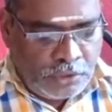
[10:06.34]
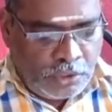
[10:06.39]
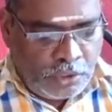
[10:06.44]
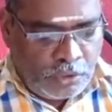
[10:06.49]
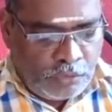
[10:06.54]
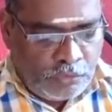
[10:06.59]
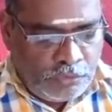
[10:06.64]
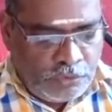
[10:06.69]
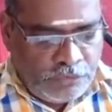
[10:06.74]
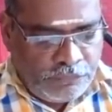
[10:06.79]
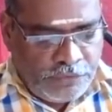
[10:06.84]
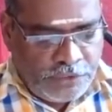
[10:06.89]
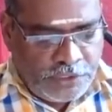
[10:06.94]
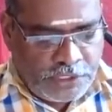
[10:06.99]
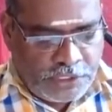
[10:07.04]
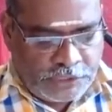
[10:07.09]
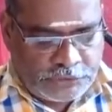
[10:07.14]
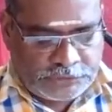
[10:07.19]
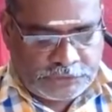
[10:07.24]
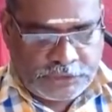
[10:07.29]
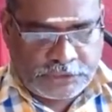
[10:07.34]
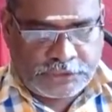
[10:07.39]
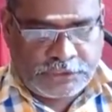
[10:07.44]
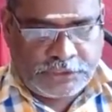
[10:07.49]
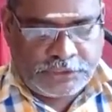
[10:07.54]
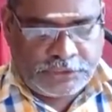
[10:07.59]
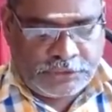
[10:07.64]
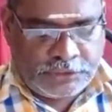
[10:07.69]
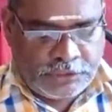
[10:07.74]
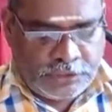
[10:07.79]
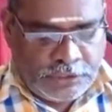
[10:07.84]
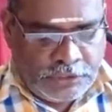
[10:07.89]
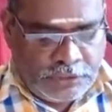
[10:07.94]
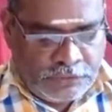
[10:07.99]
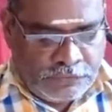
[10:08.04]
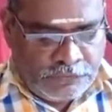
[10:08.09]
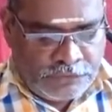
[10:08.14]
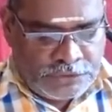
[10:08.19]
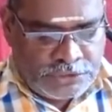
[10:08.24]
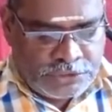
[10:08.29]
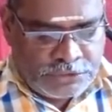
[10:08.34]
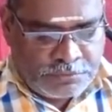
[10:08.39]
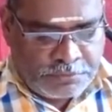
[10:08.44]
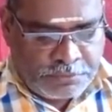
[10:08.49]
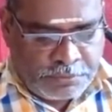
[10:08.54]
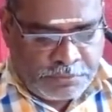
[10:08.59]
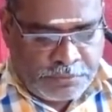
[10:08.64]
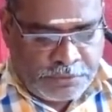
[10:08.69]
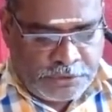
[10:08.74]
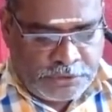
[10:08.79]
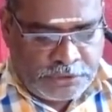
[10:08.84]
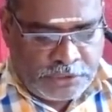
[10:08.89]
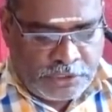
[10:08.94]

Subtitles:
How do we construct it? First, prepare the